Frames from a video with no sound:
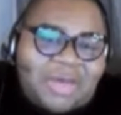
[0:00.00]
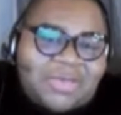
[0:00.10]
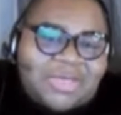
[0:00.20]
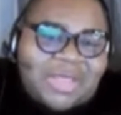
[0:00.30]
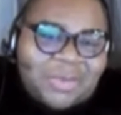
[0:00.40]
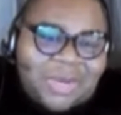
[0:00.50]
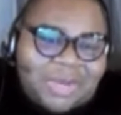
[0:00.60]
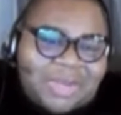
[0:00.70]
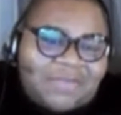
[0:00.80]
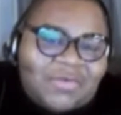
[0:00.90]
We're
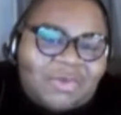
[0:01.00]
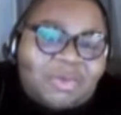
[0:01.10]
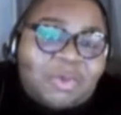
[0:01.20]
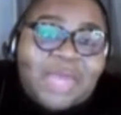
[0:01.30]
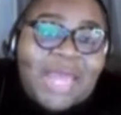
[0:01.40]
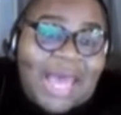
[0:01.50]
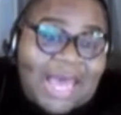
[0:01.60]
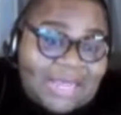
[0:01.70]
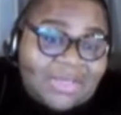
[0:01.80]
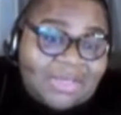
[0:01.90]
celebrating Black folks. We're being
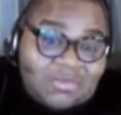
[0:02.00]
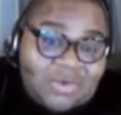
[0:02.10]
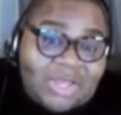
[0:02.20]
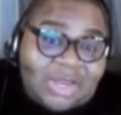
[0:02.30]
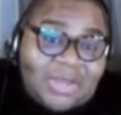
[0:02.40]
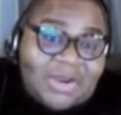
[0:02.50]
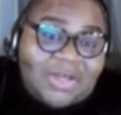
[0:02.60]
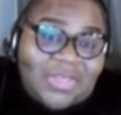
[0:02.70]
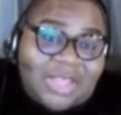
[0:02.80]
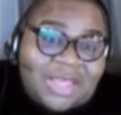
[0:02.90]
honest and real and being
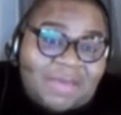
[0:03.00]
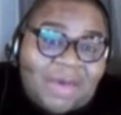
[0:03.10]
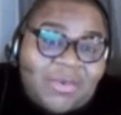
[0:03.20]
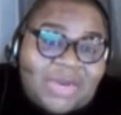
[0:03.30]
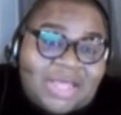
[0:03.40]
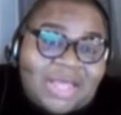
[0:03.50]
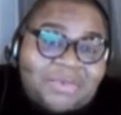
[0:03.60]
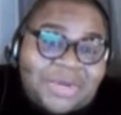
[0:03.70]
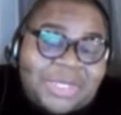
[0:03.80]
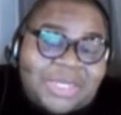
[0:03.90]
authentic about what a
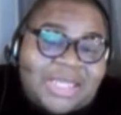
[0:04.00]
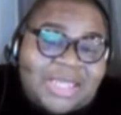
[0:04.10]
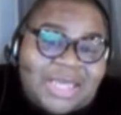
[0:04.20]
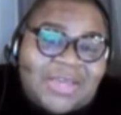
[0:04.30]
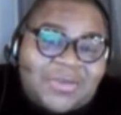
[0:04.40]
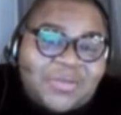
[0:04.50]
celebration looks like.